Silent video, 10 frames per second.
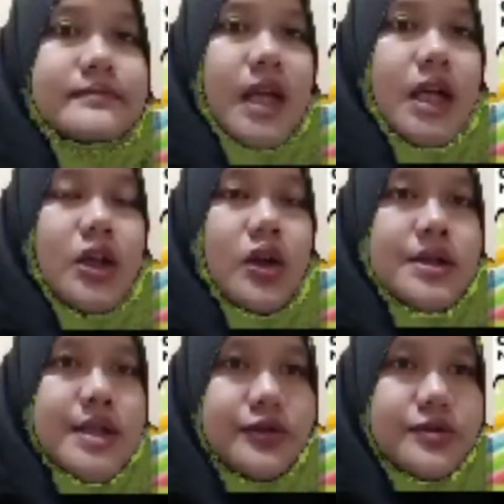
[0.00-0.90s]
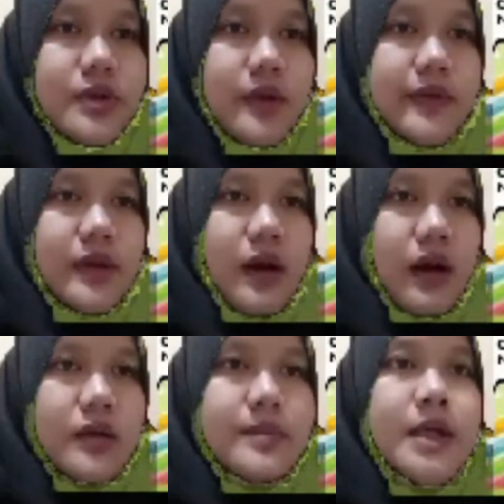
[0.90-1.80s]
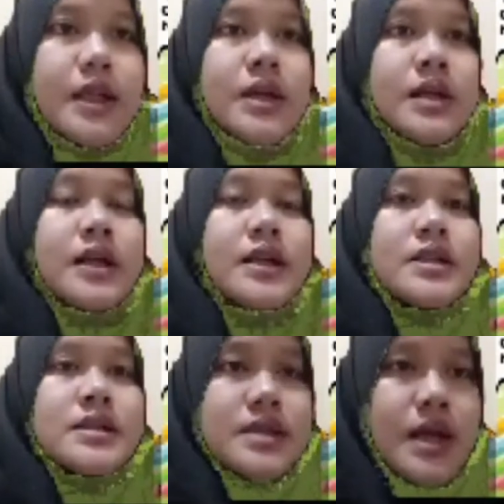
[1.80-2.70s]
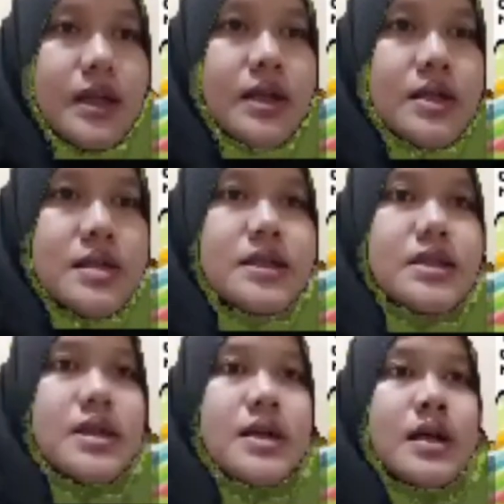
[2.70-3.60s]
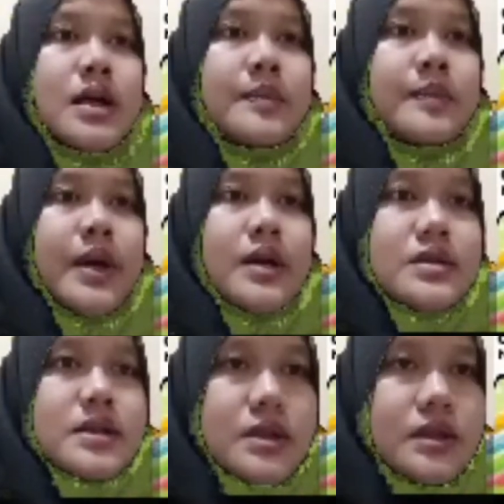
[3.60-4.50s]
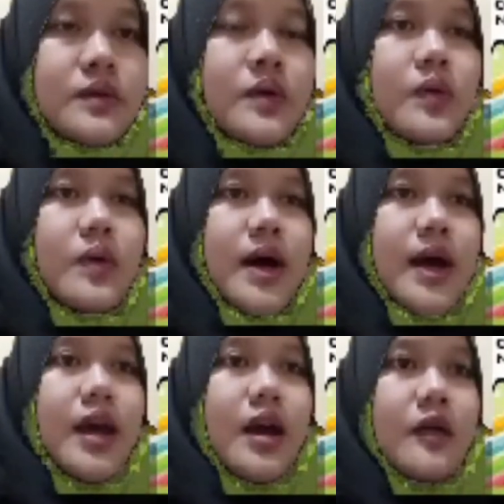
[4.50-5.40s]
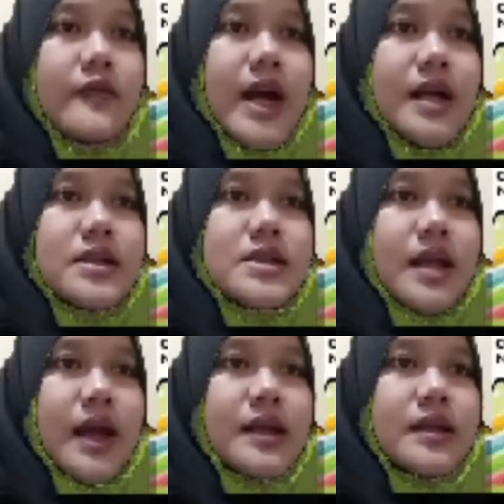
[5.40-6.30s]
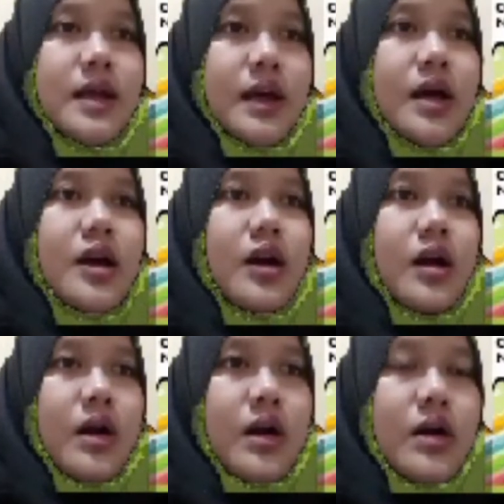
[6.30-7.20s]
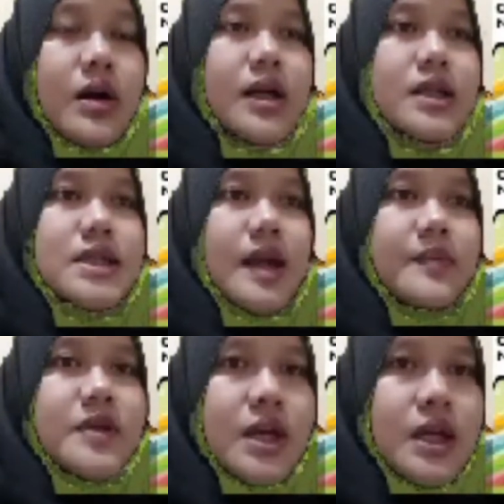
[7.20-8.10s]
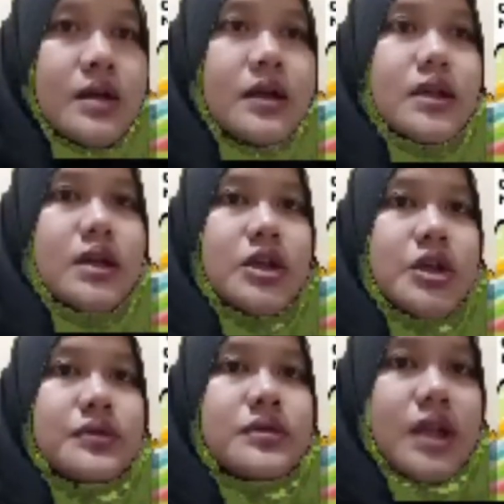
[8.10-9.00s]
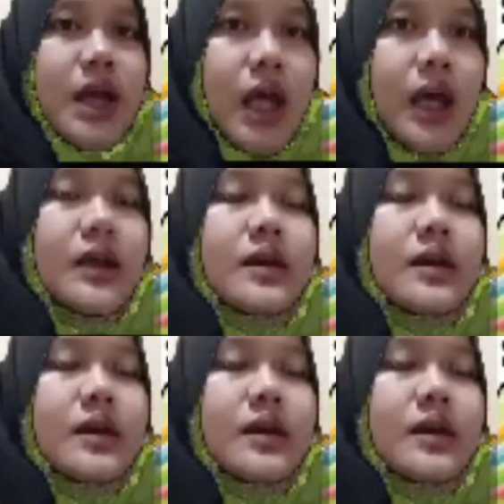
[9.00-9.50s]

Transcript: According to David Kolb, learning style is a person's way of understanding or accepting new things.